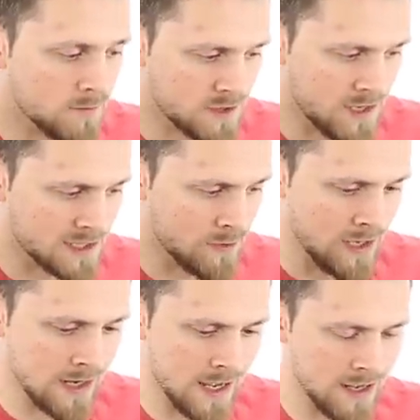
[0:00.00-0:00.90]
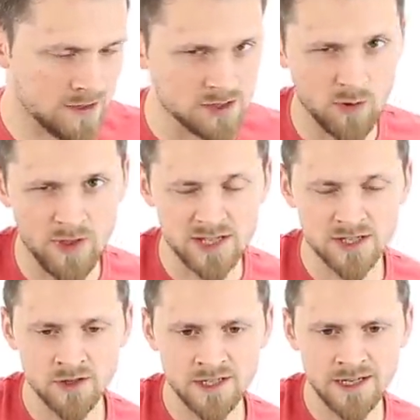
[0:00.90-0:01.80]
so that's how we get it. So that's
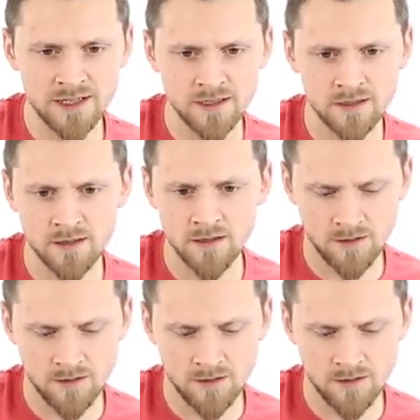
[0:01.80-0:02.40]
the note you need.